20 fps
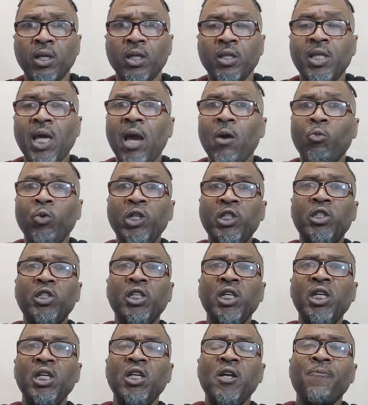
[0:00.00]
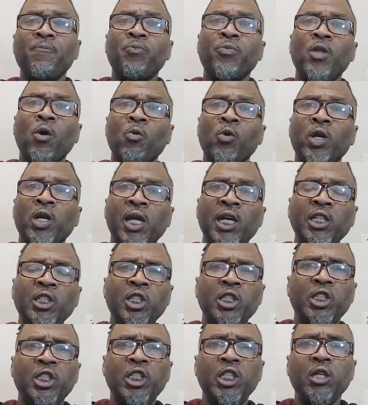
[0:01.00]
that we see the
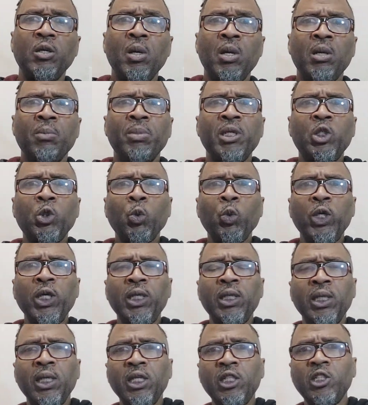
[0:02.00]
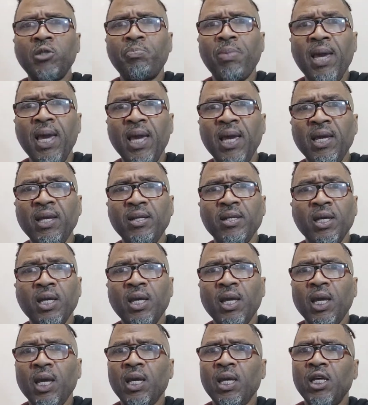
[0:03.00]
relationship between this man
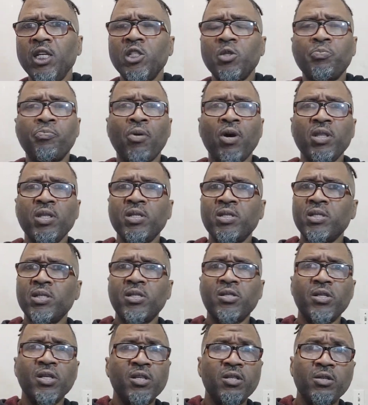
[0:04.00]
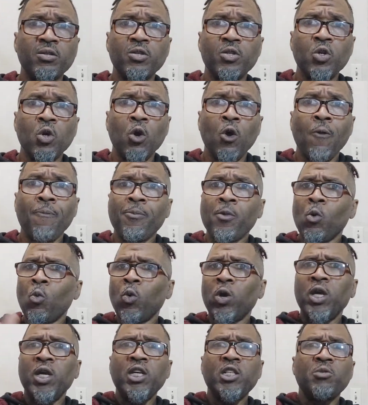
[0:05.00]
and his brothers and sisters
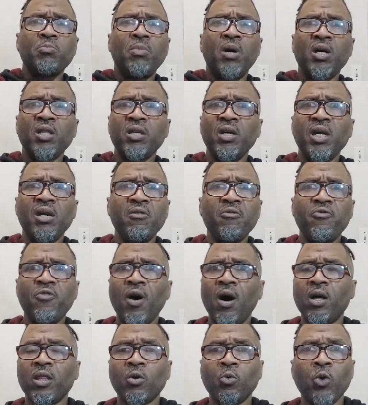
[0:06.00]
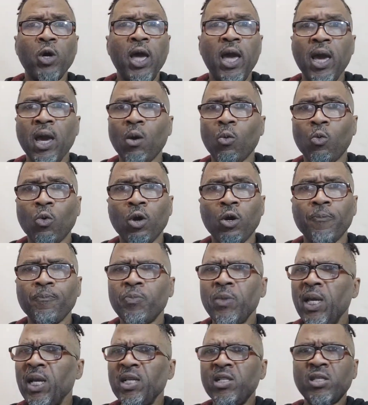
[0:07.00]
when his mother and father were at work.
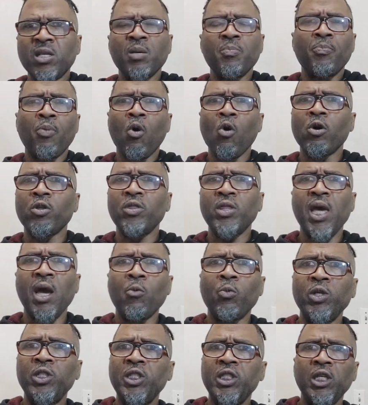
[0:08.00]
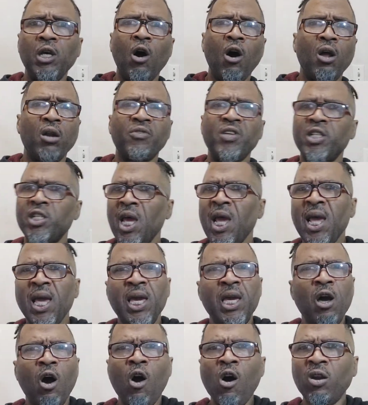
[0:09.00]
It's important that we see all of this.
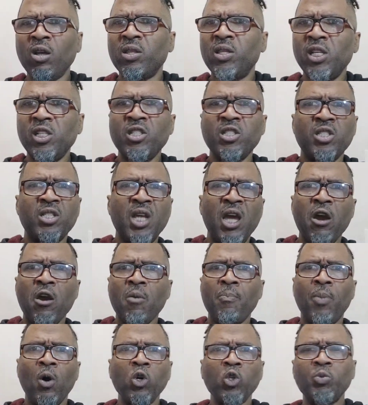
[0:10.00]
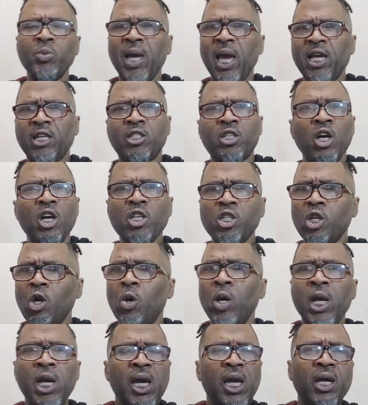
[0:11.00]
And all of this is Derek Boseman has touched
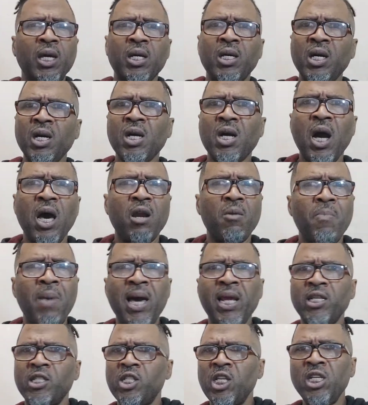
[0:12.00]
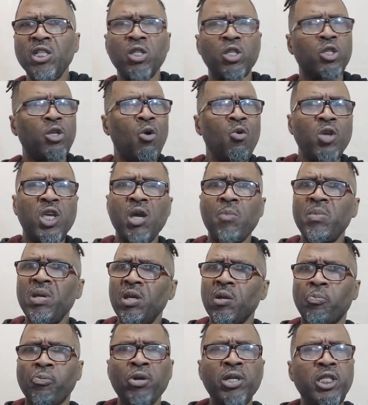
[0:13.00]
on. And good God Almighty Jesus, don't get me
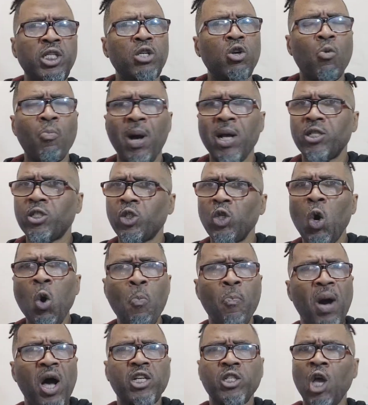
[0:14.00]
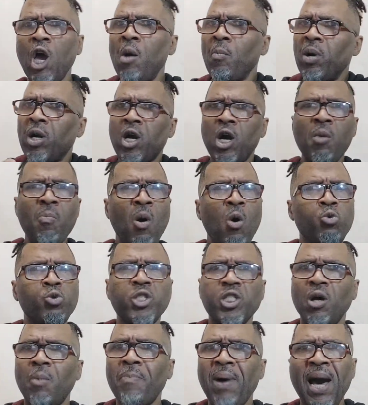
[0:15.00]
to preaching on my soapbox. But come on,
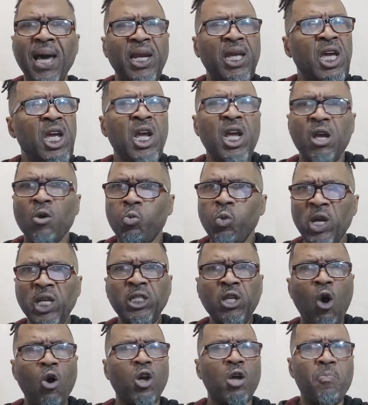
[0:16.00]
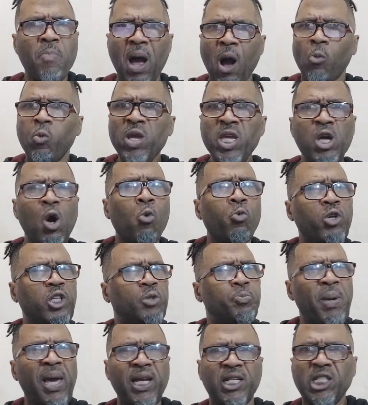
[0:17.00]
somebody. If we talking about we gonna
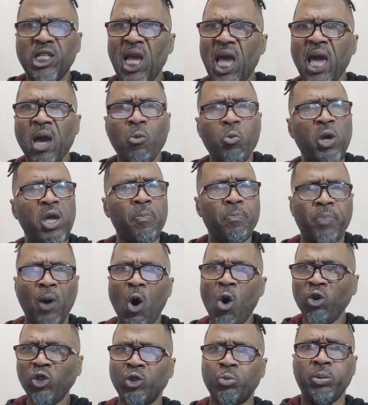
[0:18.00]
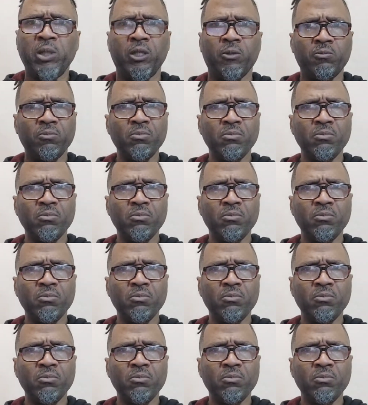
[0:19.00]
respect Chadwick Boseman.